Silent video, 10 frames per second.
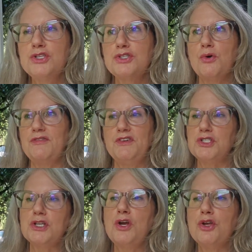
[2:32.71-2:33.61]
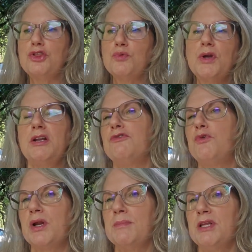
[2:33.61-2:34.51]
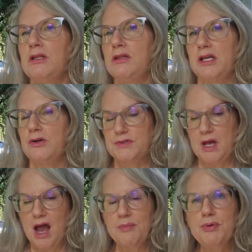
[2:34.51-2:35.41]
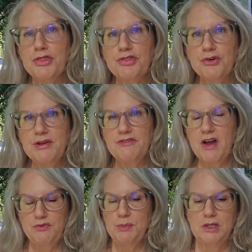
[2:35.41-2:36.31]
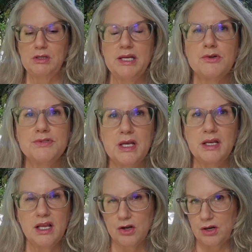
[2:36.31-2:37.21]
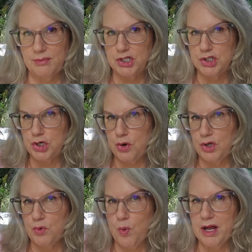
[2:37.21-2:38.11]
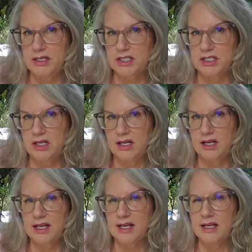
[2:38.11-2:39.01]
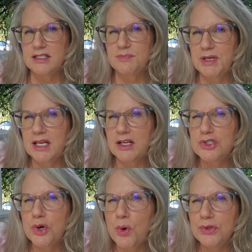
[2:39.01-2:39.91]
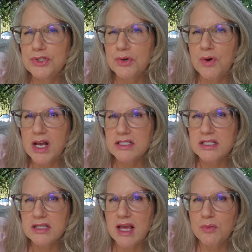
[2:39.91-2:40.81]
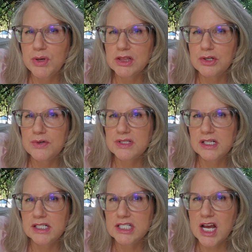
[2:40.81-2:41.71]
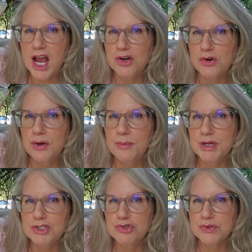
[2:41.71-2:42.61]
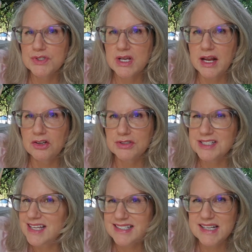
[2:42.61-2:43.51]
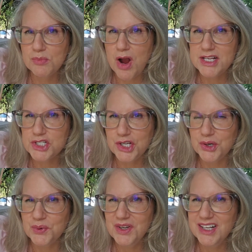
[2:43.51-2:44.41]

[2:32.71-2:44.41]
So if it's three to forty milliliters, I put thirty-five milliliters in here, and I'm going to show you what is being told to us that we lose an entire menstrual cycle. Does that seem right to you?